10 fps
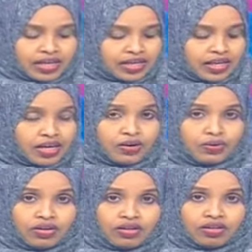And
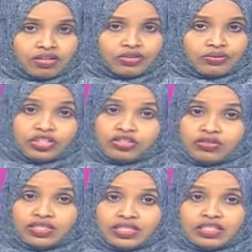now, uh, the
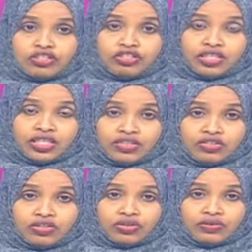regional scene. Turkey
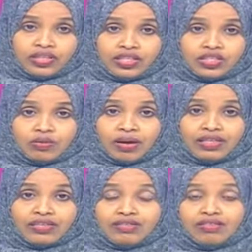has inaugurated
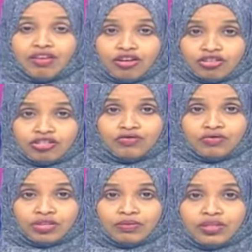Somalia's
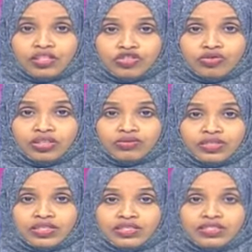largest foreign military
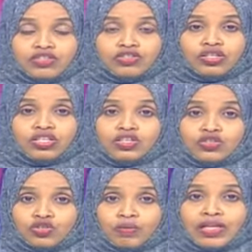training center.
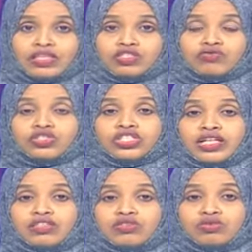Somalia's
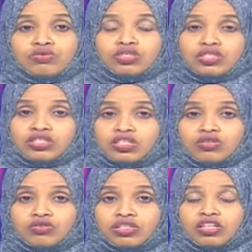fragile institutions,
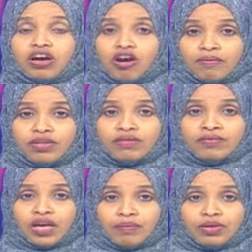including the
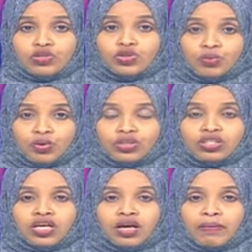army, are being
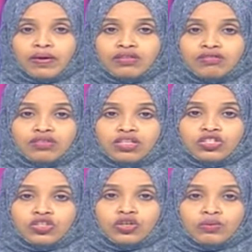supported by the
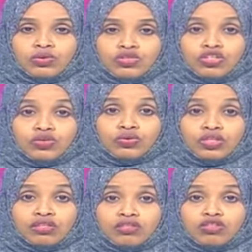international community,
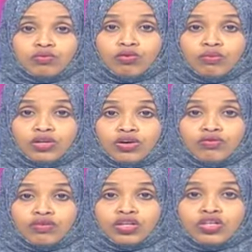including the deployment
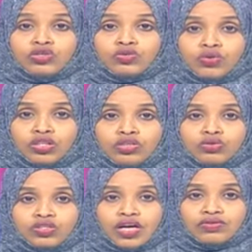of
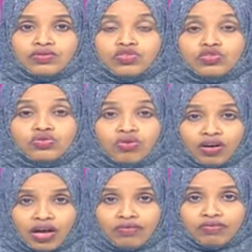22,000
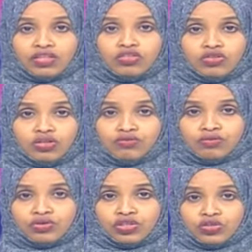strong African Union
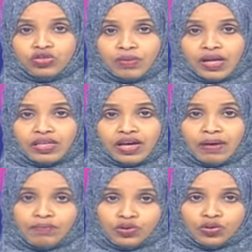force in
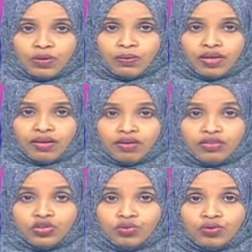Somalia, AMISOM,
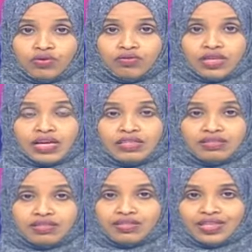in the support of the
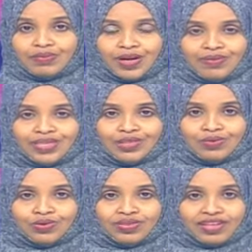United States. Said Mohammed
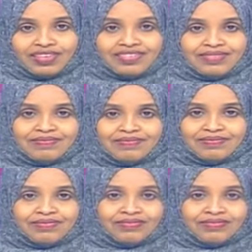has more to tell us.